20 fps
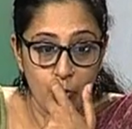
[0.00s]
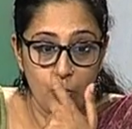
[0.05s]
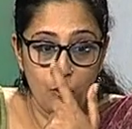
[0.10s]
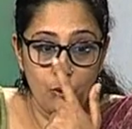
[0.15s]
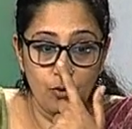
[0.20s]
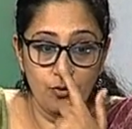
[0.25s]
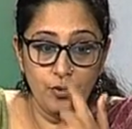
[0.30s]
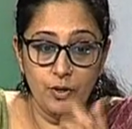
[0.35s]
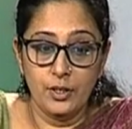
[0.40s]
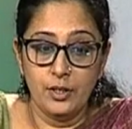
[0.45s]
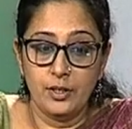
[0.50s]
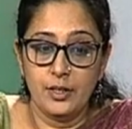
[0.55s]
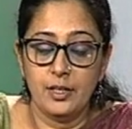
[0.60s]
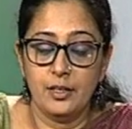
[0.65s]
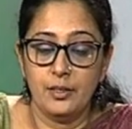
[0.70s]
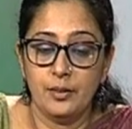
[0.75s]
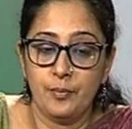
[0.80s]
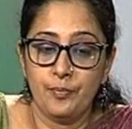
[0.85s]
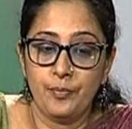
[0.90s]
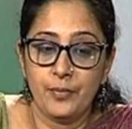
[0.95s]
Moreover,
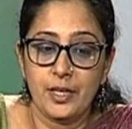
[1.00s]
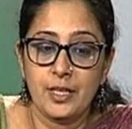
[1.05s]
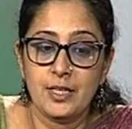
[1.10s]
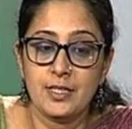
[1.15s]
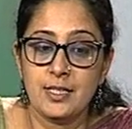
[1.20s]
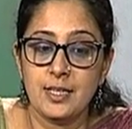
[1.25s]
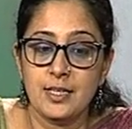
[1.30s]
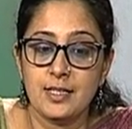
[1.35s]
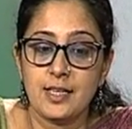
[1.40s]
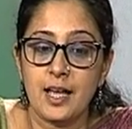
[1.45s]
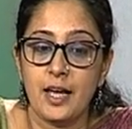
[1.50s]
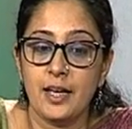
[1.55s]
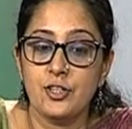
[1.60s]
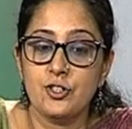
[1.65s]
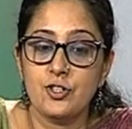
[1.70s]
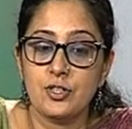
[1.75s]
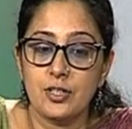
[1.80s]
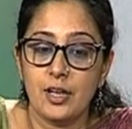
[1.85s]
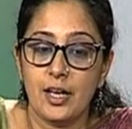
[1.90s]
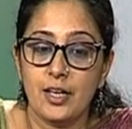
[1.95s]
um, he says, I
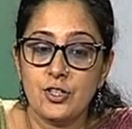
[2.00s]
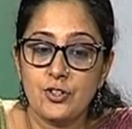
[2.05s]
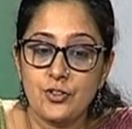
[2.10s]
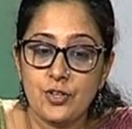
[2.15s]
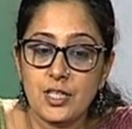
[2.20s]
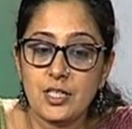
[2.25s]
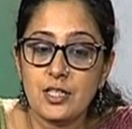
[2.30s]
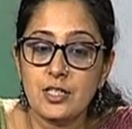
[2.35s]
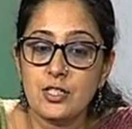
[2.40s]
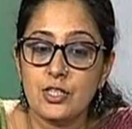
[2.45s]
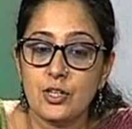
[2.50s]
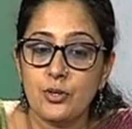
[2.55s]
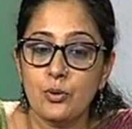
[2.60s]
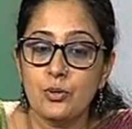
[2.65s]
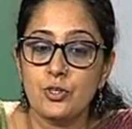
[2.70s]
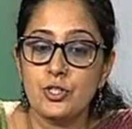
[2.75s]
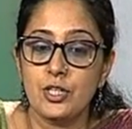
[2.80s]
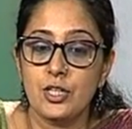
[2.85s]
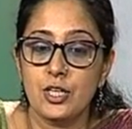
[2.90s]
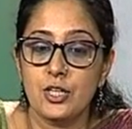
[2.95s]
entreated
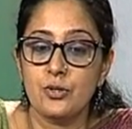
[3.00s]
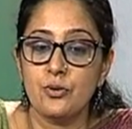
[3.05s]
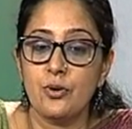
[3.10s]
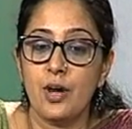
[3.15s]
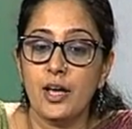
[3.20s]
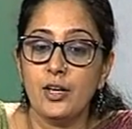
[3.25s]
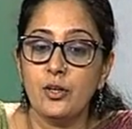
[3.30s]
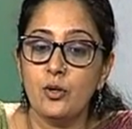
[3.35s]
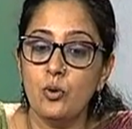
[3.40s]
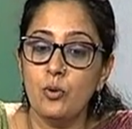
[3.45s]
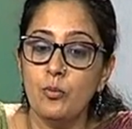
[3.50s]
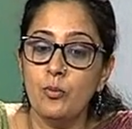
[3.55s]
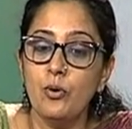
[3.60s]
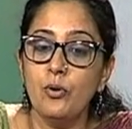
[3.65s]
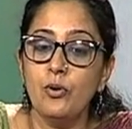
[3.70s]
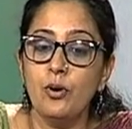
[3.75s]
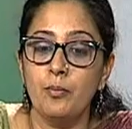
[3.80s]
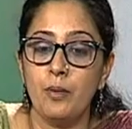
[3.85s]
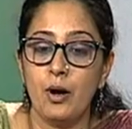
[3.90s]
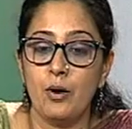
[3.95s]
Sarojini to write no
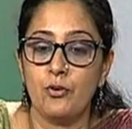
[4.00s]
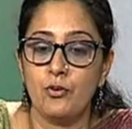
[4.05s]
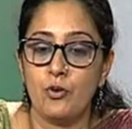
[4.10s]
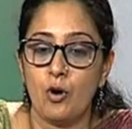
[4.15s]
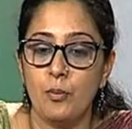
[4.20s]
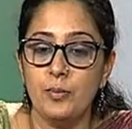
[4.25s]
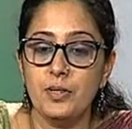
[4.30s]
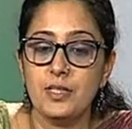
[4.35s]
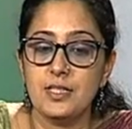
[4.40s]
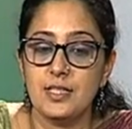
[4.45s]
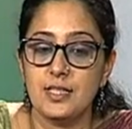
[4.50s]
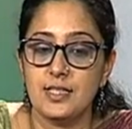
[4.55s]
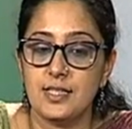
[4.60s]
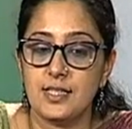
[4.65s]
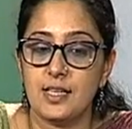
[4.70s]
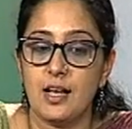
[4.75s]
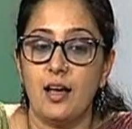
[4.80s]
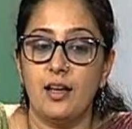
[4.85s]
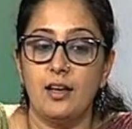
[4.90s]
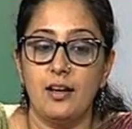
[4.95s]
more about robins
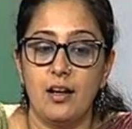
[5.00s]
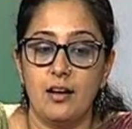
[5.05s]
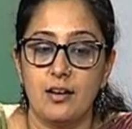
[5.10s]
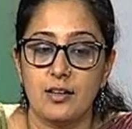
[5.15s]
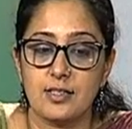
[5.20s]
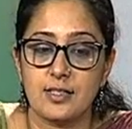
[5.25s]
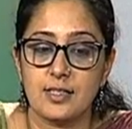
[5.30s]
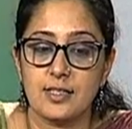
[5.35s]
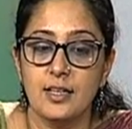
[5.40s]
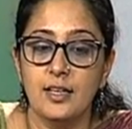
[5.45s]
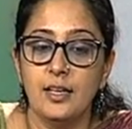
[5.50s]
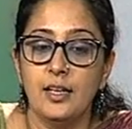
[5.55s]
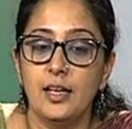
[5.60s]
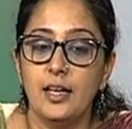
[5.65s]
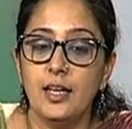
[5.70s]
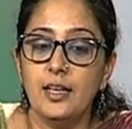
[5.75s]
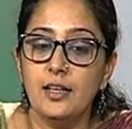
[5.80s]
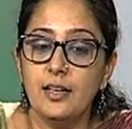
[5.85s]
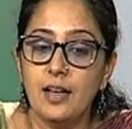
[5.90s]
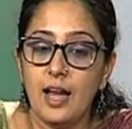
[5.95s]
and skylarks
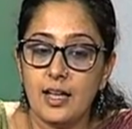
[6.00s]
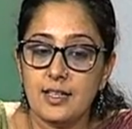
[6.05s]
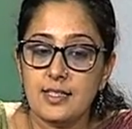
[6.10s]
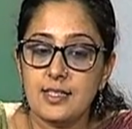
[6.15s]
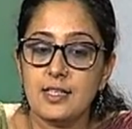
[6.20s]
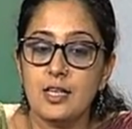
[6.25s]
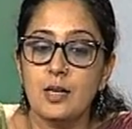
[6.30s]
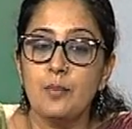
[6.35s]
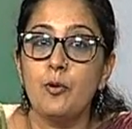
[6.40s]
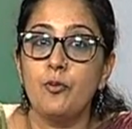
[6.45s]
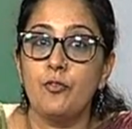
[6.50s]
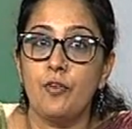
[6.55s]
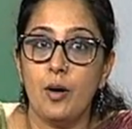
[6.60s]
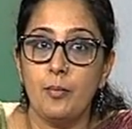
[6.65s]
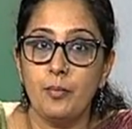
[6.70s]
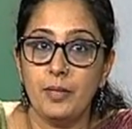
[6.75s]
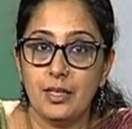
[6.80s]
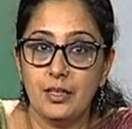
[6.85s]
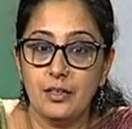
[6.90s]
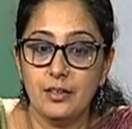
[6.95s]
in a landscape of
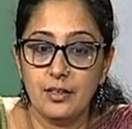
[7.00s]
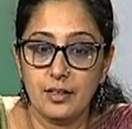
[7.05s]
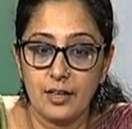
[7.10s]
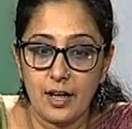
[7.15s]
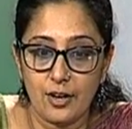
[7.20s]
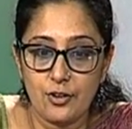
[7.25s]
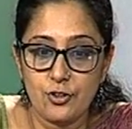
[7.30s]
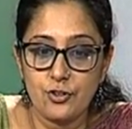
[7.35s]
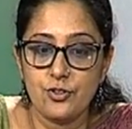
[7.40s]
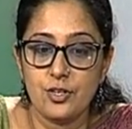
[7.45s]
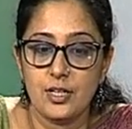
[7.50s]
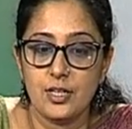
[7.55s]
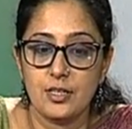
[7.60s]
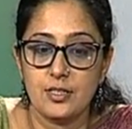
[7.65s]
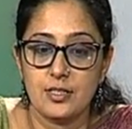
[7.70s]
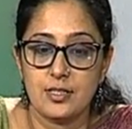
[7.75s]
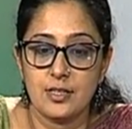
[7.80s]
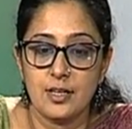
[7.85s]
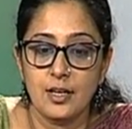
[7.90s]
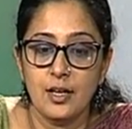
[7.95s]
our Midland
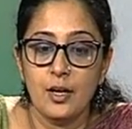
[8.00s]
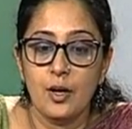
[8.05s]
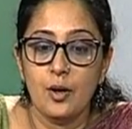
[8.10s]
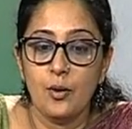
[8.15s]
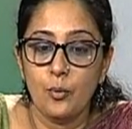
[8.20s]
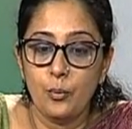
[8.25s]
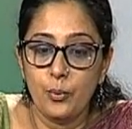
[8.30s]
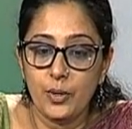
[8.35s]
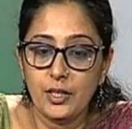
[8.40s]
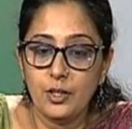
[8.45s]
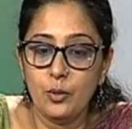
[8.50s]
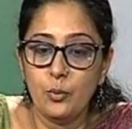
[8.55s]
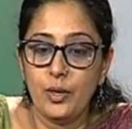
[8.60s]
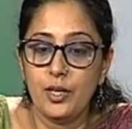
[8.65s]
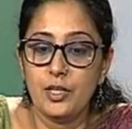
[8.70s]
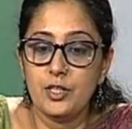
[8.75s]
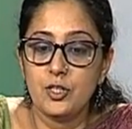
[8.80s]
countries with the